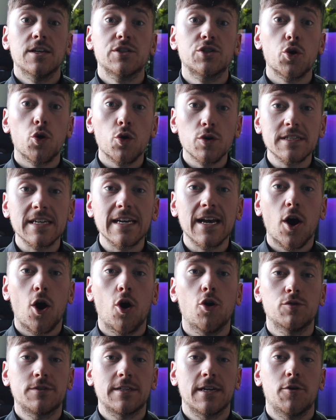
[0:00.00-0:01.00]
Sourcing
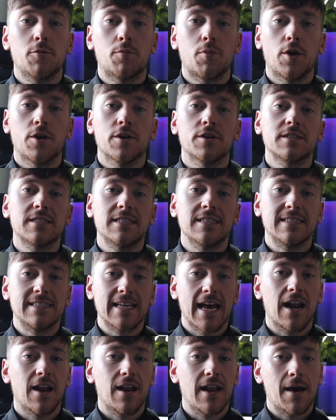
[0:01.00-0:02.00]
wholesale products to
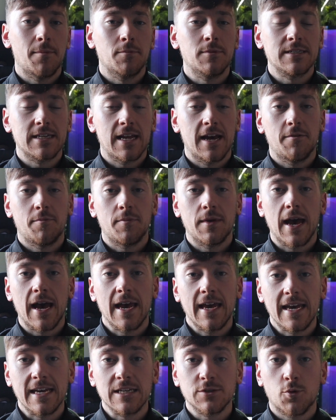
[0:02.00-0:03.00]
sell on Amazon
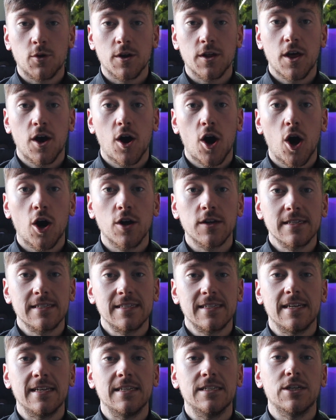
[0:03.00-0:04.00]
FBA is one of the
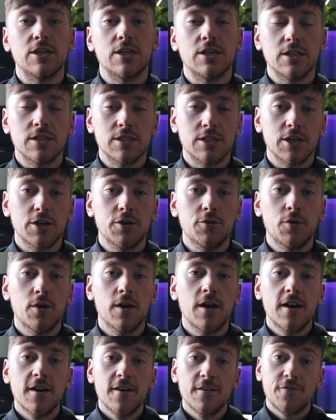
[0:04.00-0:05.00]
hardest things you can do.
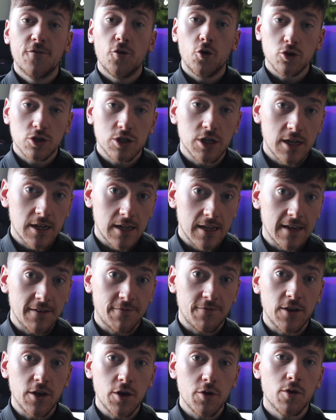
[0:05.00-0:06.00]
Fortunately
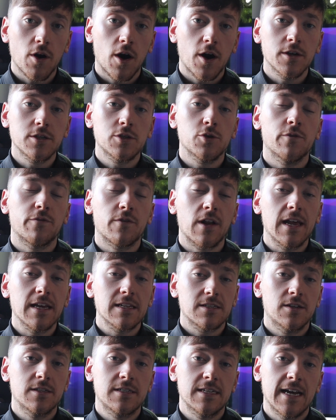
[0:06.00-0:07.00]
for you guys who have
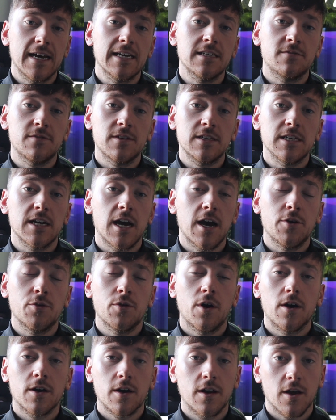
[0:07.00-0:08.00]
clicked on today's video,
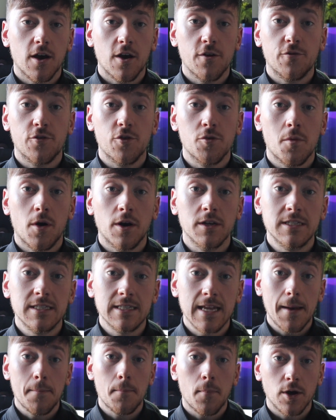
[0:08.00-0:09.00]
I'm going to go through my
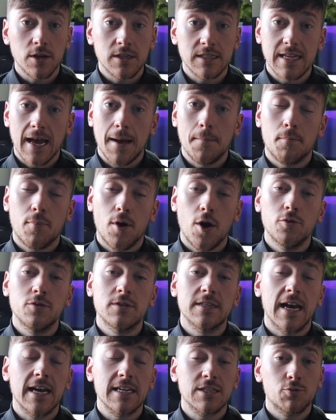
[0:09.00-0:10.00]
step-by-step
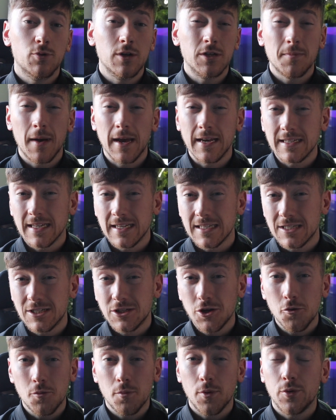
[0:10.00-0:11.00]
process which makes it
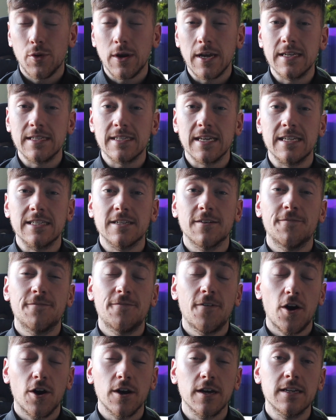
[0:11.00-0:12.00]
super easy to
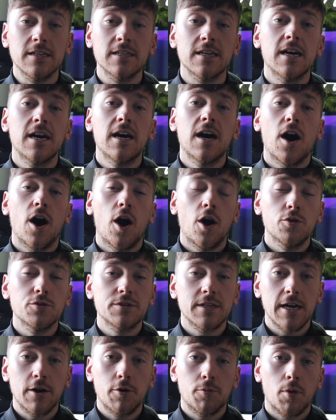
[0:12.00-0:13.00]
find
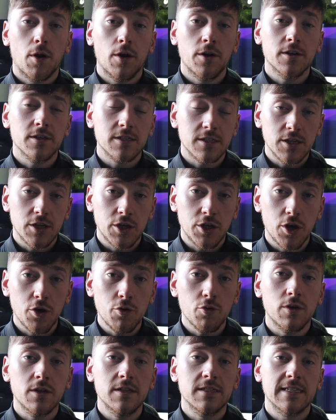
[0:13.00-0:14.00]
wholesale products that
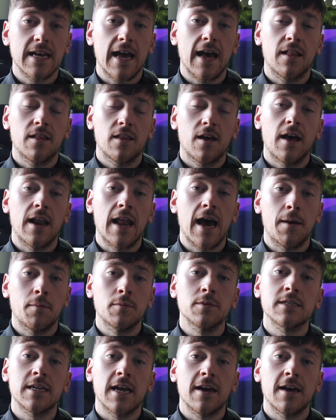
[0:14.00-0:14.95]
you can sell on Amazon